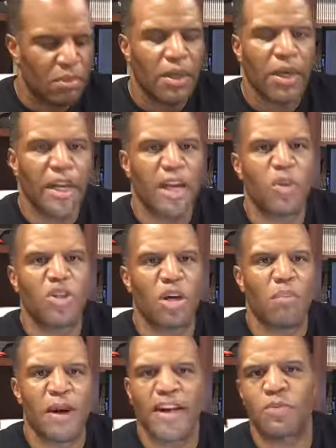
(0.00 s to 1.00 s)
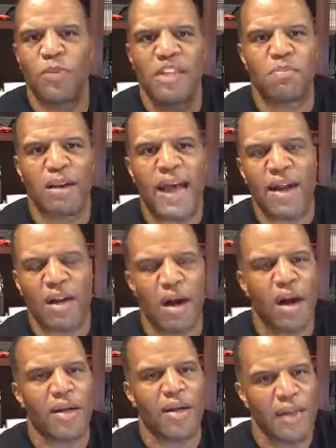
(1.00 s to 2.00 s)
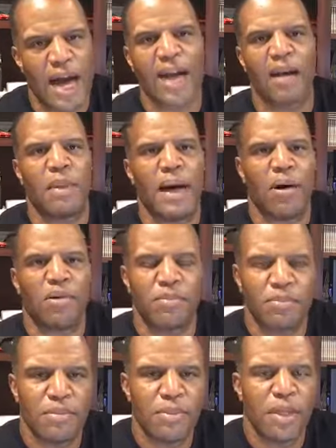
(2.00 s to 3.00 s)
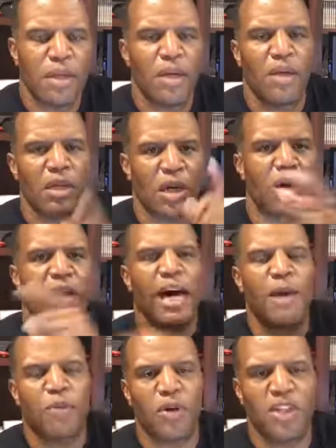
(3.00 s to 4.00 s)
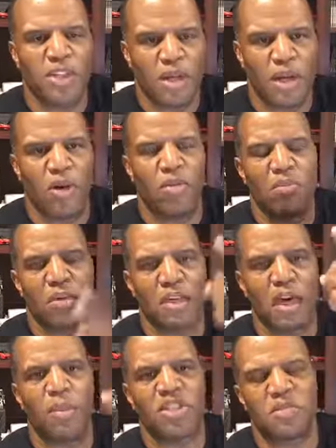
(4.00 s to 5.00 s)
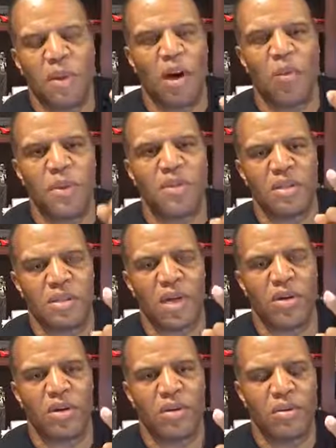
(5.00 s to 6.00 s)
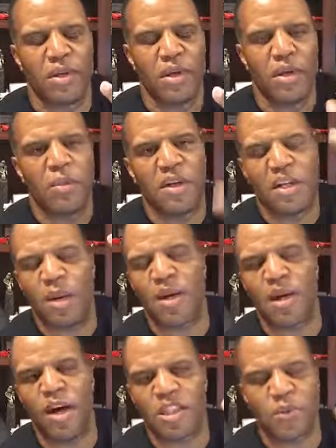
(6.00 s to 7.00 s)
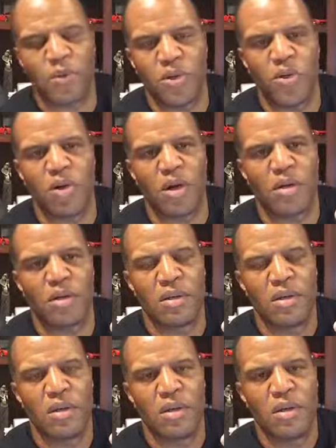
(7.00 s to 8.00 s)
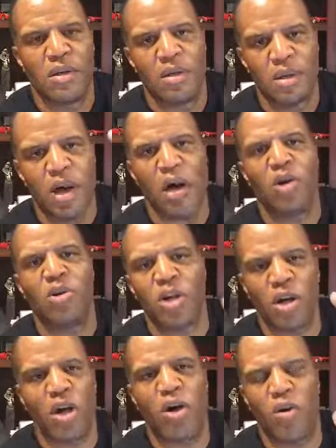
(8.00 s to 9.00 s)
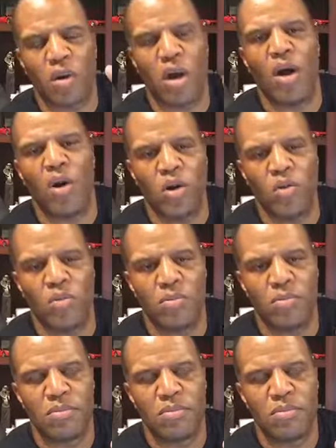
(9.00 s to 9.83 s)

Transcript: Hit them with your American Express Black Card and knock them out. Go to Operation Hope. Become a small business owner. Become an entrepreneur. Own your own home.